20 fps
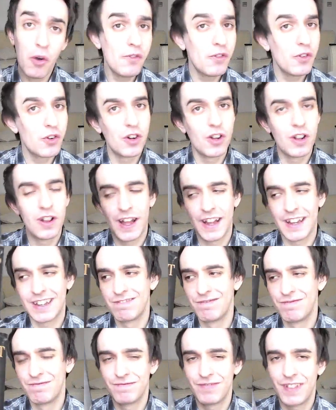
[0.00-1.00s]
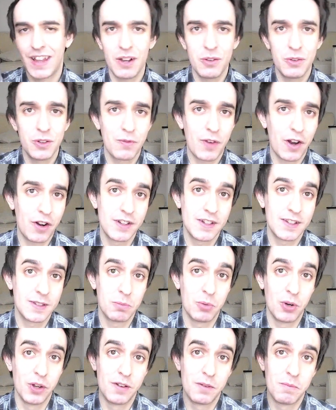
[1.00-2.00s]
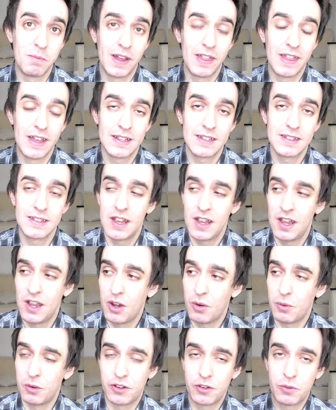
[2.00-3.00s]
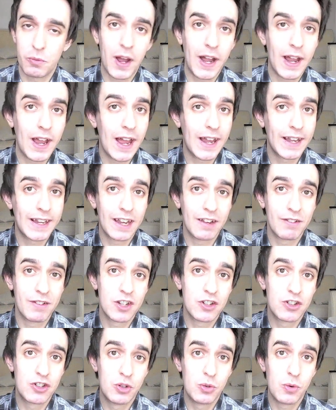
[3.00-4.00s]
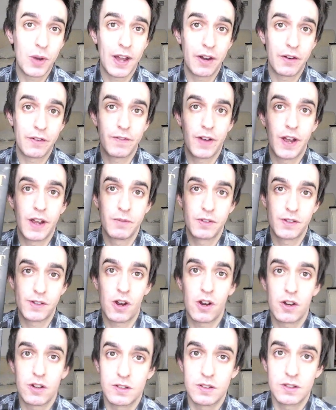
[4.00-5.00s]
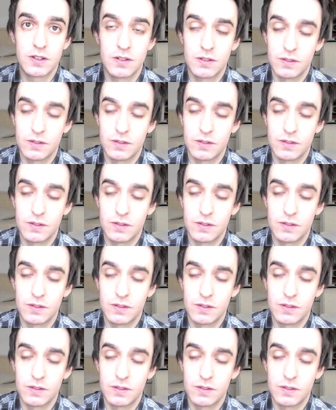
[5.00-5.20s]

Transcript: Overall, I was very disappointed by this, which is why I gave it 2 out of 5 stars.